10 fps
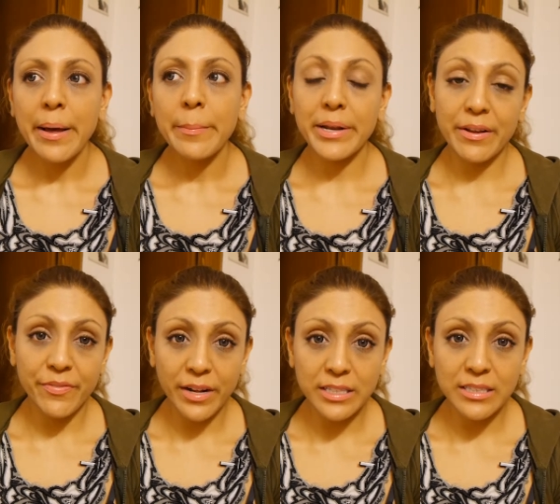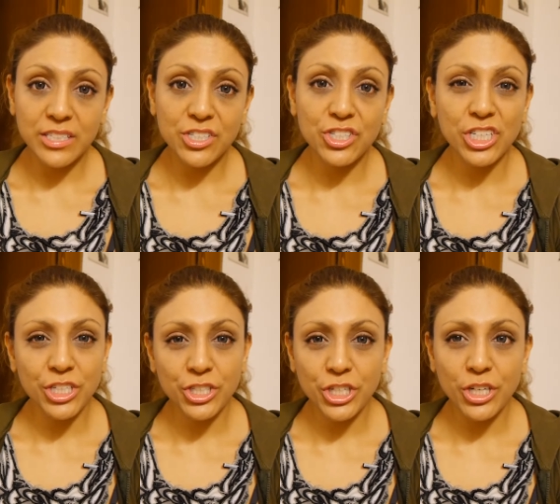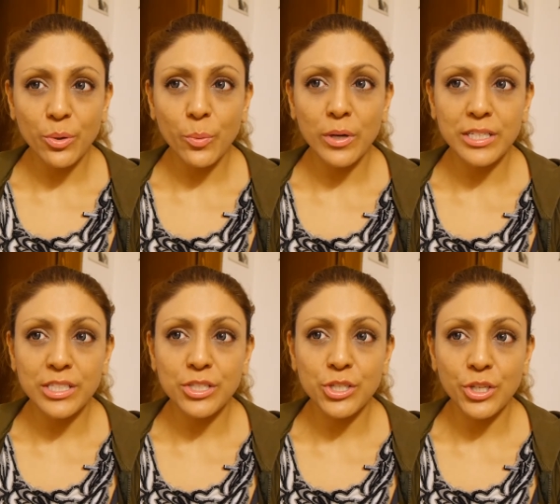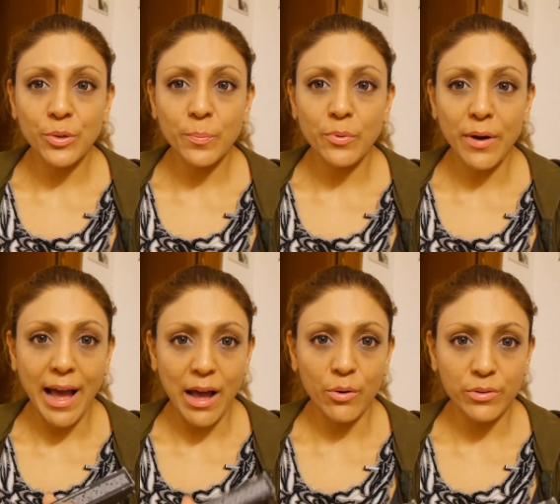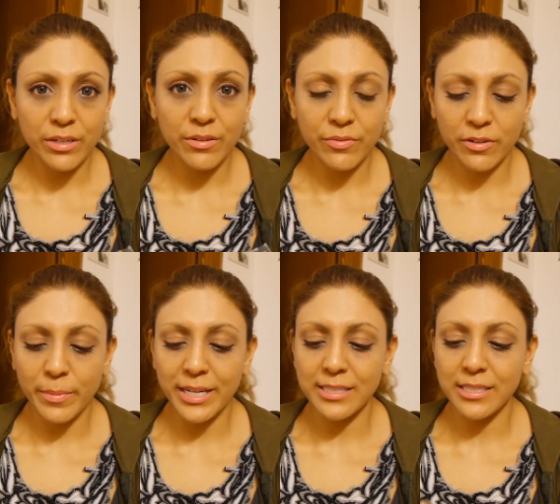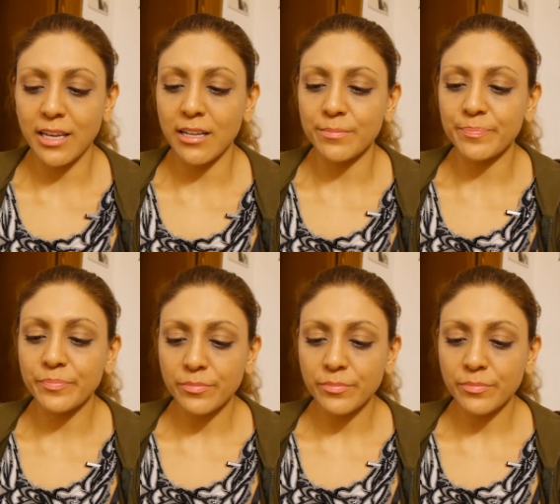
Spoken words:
but I felt that the ginger was too brown for my skin.